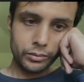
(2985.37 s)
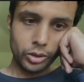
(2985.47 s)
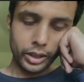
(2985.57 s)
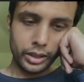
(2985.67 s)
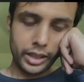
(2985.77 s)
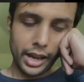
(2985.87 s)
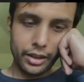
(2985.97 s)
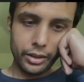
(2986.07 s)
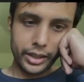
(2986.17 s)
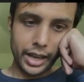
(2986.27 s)
like get
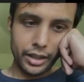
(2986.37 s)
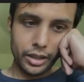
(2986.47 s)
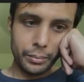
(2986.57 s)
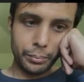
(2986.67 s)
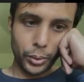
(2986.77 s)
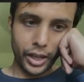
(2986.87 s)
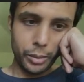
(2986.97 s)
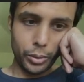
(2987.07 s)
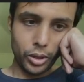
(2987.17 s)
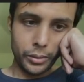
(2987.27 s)
a
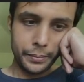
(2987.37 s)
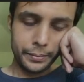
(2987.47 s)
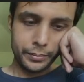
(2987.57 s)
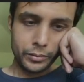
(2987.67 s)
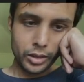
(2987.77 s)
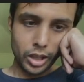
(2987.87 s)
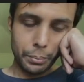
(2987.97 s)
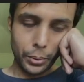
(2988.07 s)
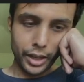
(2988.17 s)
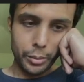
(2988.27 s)
playable
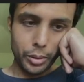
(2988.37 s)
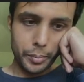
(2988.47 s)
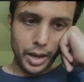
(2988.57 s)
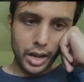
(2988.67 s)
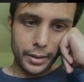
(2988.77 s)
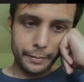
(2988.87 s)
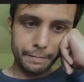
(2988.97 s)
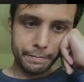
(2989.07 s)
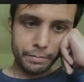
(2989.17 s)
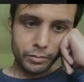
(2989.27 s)
bot,
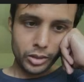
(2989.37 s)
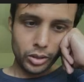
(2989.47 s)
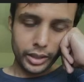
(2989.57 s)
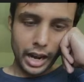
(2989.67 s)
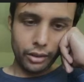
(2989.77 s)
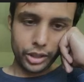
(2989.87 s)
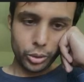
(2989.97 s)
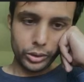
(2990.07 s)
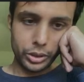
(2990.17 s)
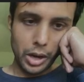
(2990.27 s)
like
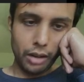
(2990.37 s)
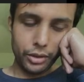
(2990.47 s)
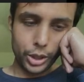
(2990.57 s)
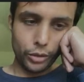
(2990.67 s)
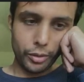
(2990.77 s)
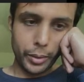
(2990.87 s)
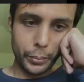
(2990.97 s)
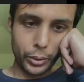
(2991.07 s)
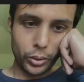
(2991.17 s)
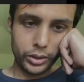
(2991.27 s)
actually do AlphaZero for
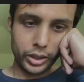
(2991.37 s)
BumperCoins.